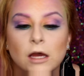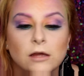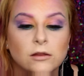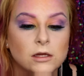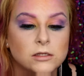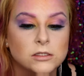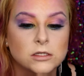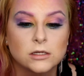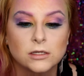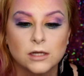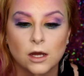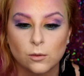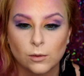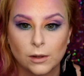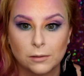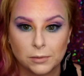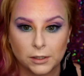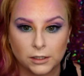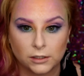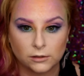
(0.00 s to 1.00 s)
like that turned out
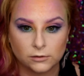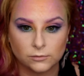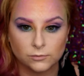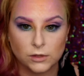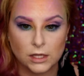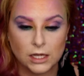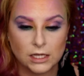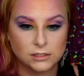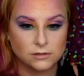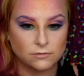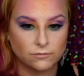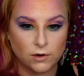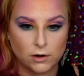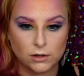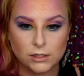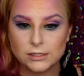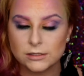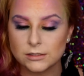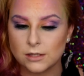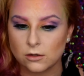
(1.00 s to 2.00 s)
way better. It's
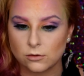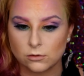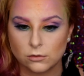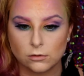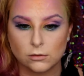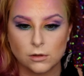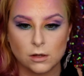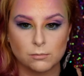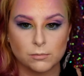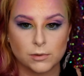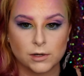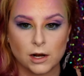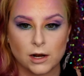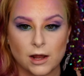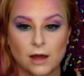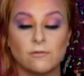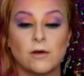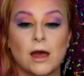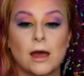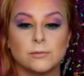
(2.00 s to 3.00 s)
very subtle, but I
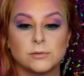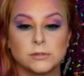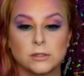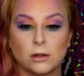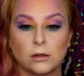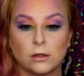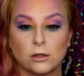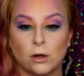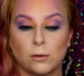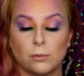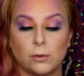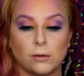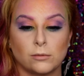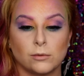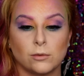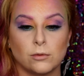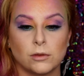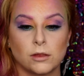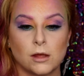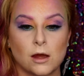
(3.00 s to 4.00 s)
have absolutely no
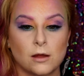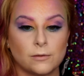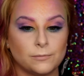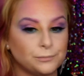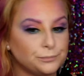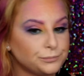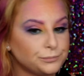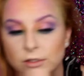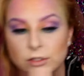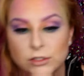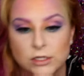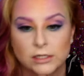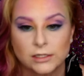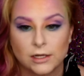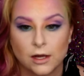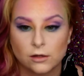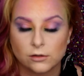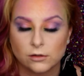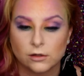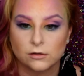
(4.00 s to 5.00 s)
problem with that. It
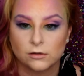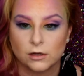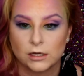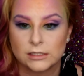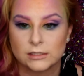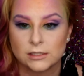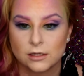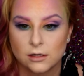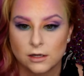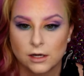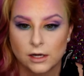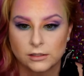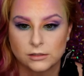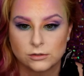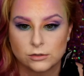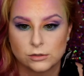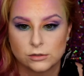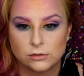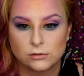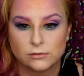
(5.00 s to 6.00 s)
turned out a lot nicer. I
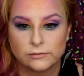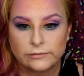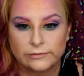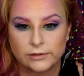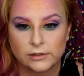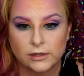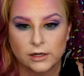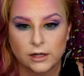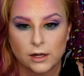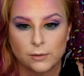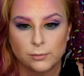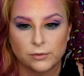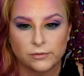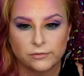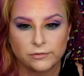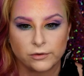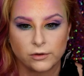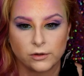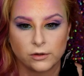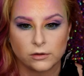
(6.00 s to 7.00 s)
do feel like I
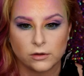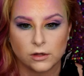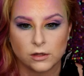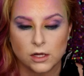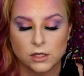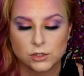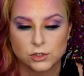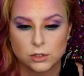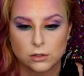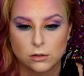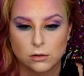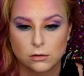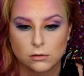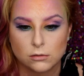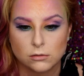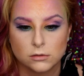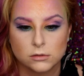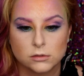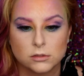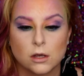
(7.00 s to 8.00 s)
prefer the larger
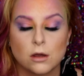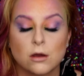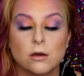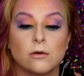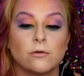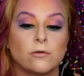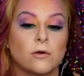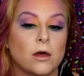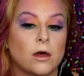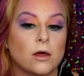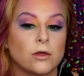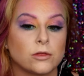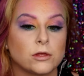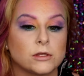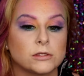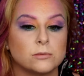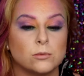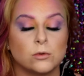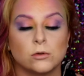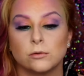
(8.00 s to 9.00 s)
holes over
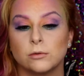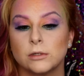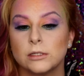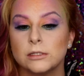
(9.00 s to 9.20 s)
the smaller